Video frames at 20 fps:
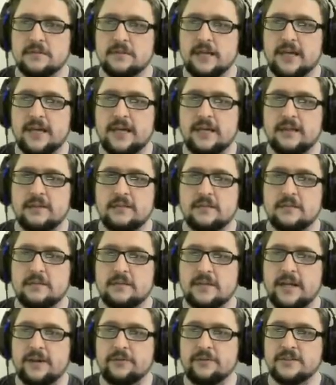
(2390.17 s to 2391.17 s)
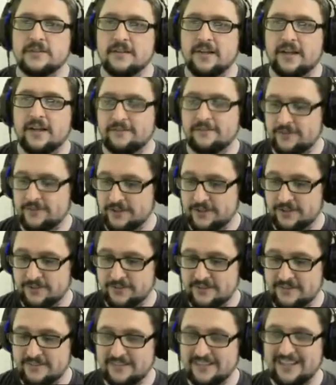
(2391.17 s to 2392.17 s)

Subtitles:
Hey, that was a lot of fun, though.